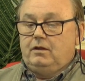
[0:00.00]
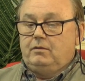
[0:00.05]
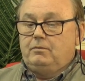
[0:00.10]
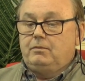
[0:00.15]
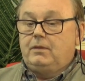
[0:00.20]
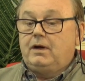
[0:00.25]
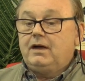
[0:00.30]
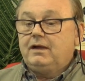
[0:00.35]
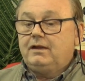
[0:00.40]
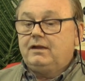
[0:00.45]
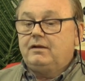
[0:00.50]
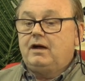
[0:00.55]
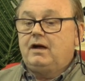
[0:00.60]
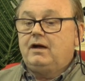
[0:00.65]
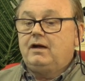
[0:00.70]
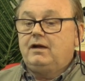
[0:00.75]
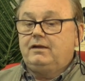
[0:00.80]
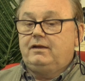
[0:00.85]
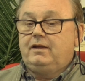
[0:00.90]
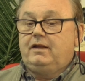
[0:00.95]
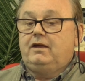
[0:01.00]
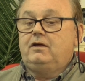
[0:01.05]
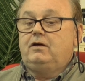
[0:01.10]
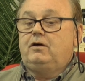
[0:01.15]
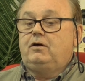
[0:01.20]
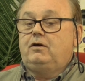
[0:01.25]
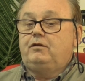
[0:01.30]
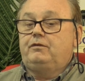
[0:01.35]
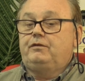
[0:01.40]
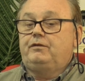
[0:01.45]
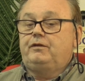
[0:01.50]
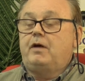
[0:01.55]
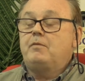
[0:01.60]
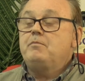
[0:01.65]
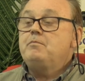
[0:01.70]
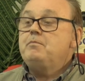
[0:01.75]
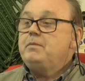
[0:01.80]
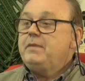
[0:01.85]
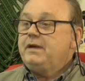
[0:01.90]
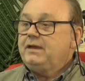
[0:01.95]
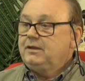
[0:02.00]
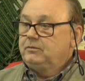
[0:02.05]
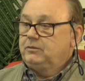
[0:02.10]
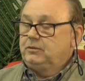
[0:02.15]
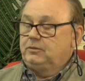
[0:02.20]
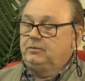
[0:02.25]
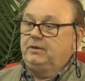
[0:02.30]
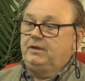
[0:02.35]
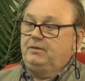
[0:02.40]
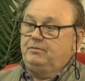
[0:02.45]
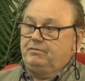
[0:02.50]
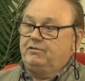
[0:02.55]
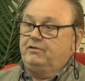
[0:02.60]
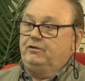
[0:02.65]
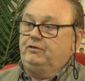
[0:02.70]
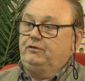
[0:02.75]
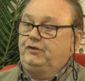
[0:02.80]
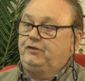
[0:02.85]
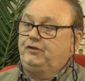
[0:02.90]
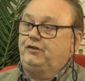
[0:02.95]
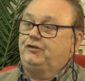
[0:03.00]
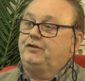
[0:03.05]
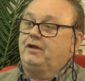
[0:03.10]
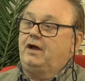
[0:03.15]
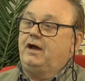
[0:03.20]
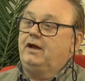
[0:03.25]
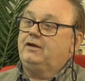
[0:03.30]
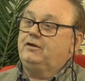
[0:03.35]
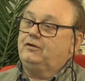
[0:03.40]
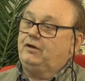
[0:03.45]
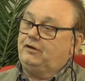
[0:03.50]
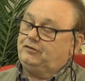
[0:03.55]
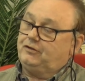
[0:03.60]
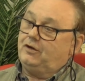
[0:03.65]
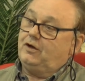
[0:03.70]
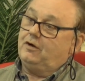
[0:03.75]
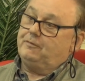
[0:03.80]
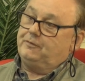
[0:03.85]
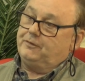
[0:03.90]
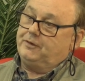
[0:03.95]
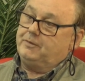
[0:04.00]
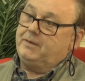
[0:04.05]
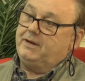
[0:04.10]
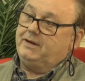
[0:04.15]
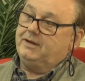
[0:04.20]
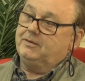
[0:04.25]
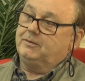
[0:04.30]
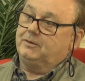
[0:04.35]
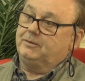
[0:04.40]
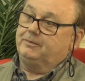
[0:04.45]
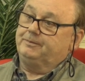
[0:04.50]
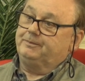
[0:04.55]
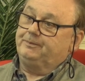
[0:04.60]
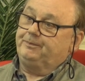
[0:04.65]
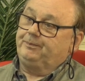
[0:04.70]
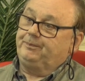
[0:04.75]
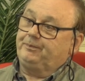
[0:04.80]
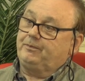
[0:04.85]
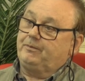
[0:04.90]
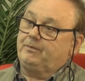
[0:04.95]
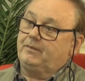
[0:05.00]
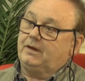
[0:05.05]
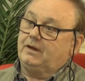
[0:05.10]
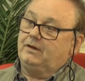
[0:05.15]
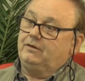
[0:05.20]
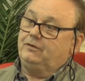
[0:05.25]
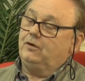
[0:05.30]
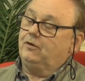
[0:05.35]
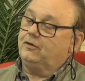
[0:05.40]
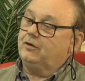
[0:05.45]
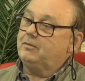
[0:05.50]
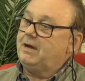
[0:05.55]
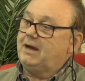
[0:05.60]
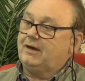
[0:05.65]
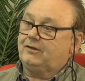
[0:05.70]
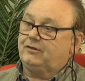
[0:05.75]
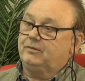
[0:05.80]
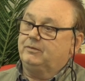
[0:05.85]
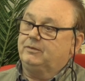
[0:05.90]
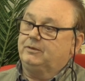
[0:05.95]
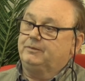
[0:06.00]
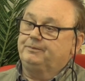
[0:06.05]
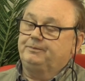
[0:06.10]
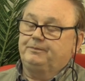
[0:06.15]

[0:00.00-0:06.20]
My idea of minimum improve, this is, I start from the minimum, okay, not the maximum.